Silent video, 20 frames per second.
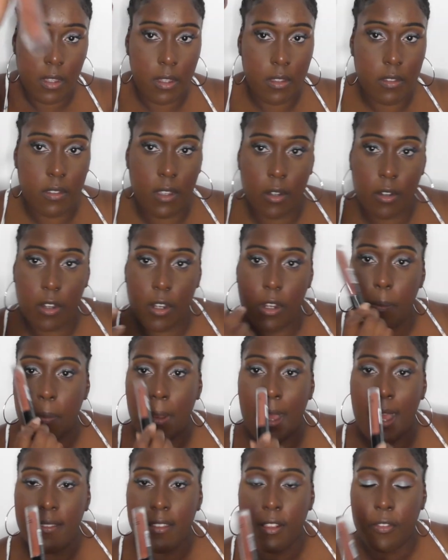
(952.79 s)
So I'm going to
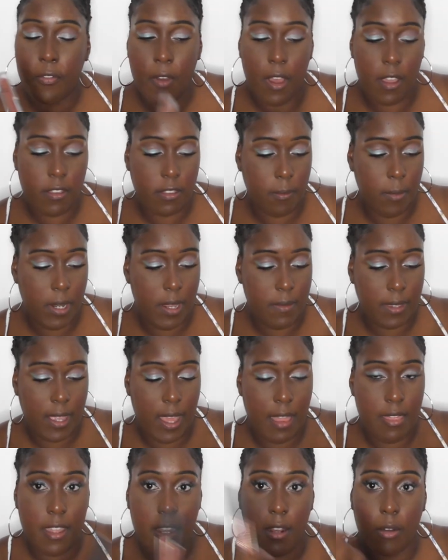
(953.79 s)
apply this first on my lips
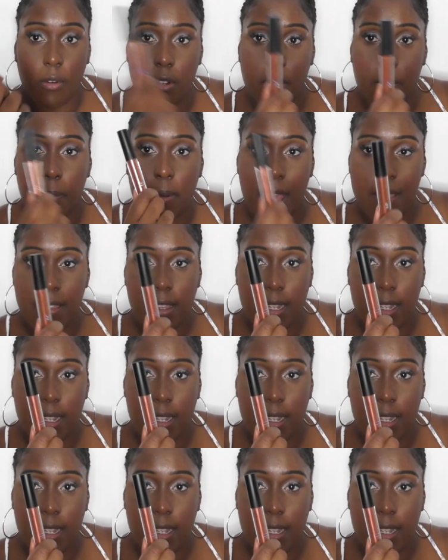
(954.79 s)
and then I'm going to apply the